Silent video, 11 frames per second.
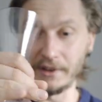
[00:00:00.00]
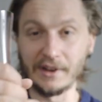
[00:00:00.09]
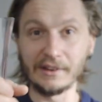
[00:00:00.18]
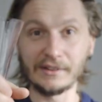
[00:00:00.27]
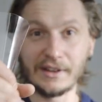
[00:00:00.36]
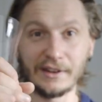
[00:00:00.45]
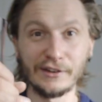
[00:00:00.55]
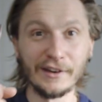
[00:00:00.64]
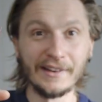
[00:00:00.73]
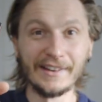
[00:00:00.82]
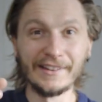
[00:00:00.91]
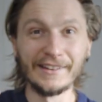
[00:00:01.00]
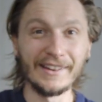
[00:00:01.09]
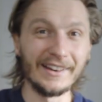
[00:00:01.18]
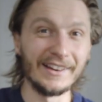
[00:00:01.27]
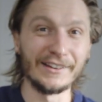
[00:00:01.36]
does this.
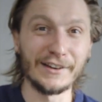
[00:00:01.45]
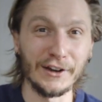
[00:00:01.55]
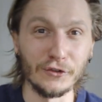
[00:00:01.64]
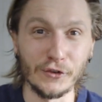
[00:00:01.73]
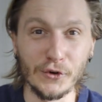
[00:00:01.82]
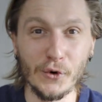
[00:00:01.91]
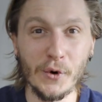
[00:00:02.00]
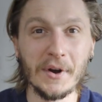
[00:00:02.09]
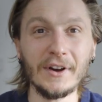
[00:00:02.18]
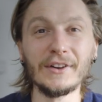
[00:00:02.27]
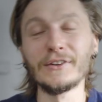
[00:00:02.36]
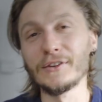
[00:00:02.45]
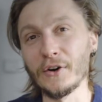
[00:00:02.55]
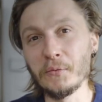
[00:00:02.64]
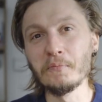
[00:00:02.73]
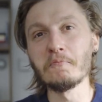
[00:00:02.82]
It's kind of cool,
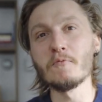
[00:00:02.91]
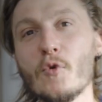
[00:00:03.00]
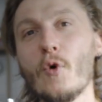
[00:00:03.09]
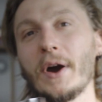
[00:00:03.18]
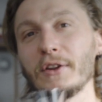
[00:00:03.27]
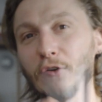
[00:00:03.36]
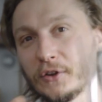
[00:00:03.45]
so why not?